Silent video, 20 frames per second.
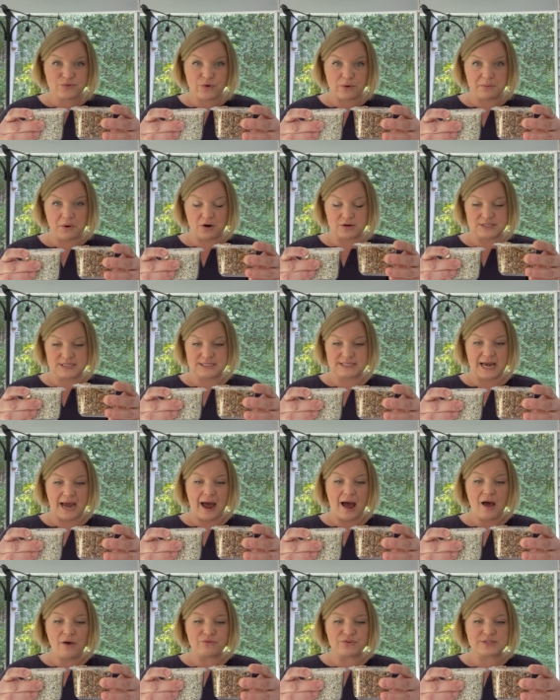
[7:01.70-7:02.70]
from our
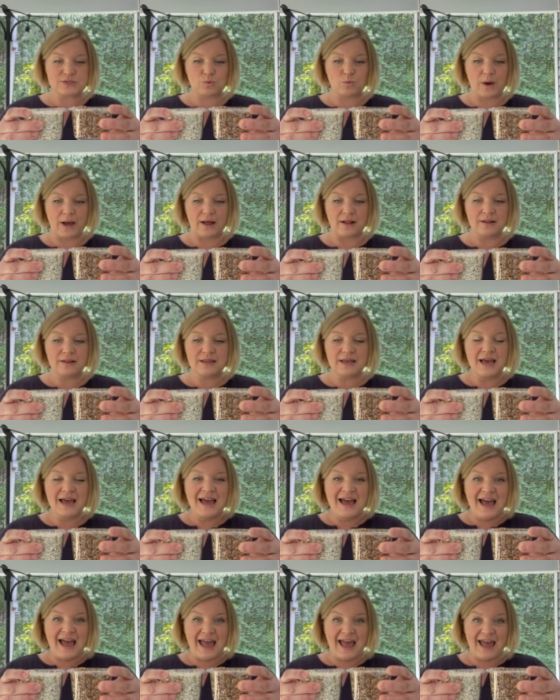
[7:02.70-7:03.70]
staff as well.
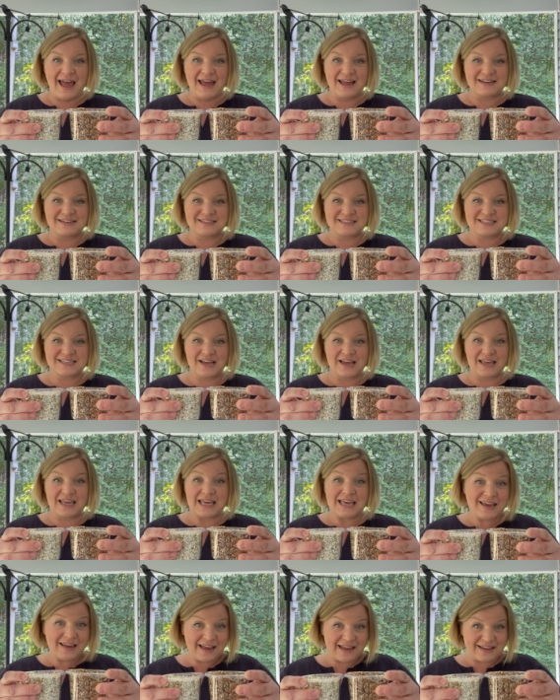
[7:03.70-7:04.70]
And
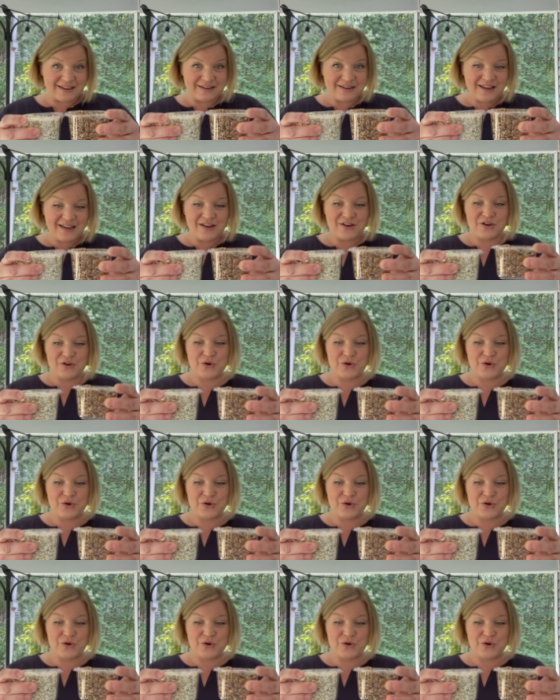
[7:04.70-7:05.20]
Ian,